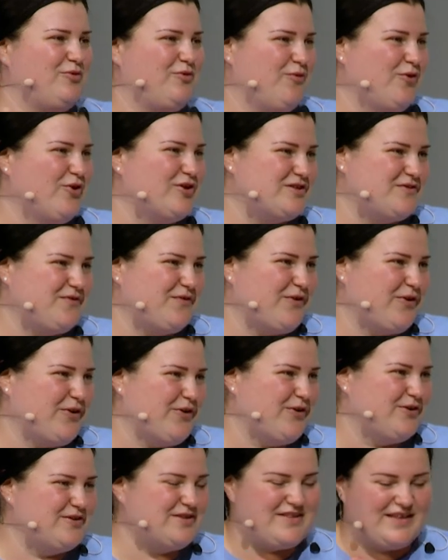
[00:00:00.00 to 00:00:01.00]
good words for
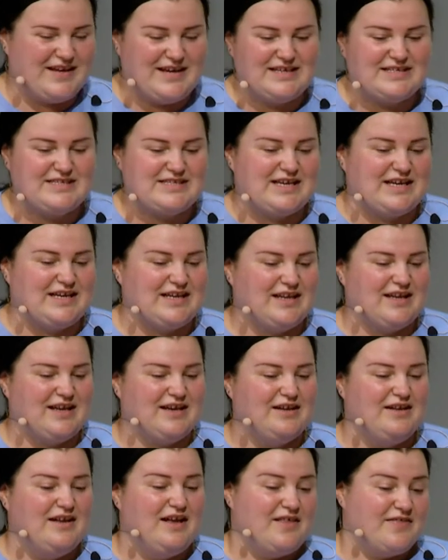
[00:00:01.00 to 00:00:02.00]
her. Thanks. And
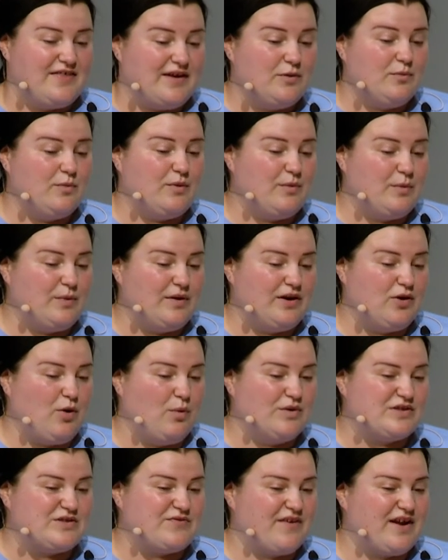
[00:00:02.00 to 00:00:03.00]
uh, then we would
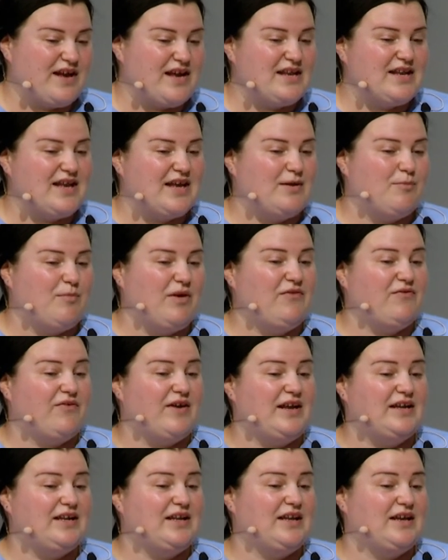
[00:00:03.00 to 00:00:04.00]
go with friend. And my
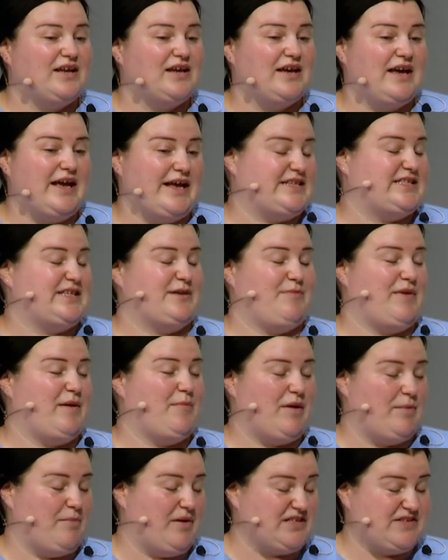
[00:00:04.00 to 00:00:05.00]
friend uh, asked me,
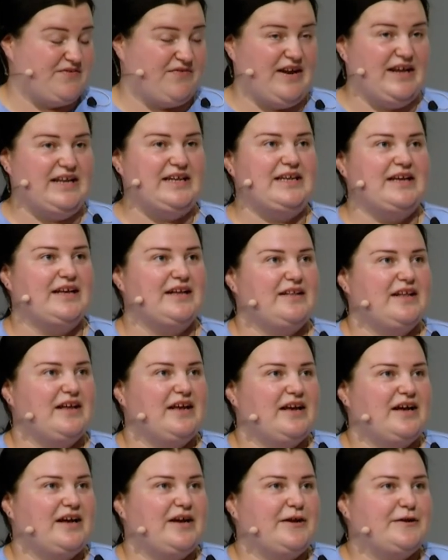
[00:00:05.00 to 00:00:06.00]
my best friend.
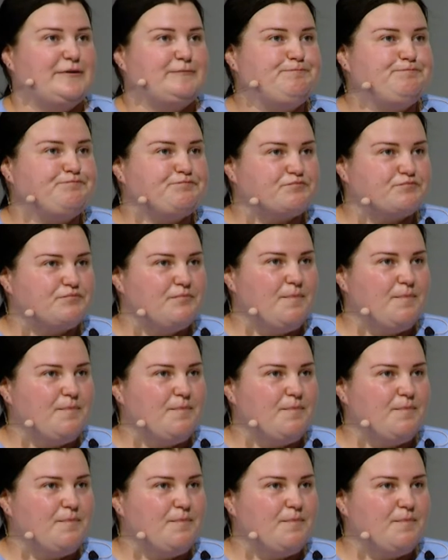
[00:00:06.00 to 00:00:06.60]
Um,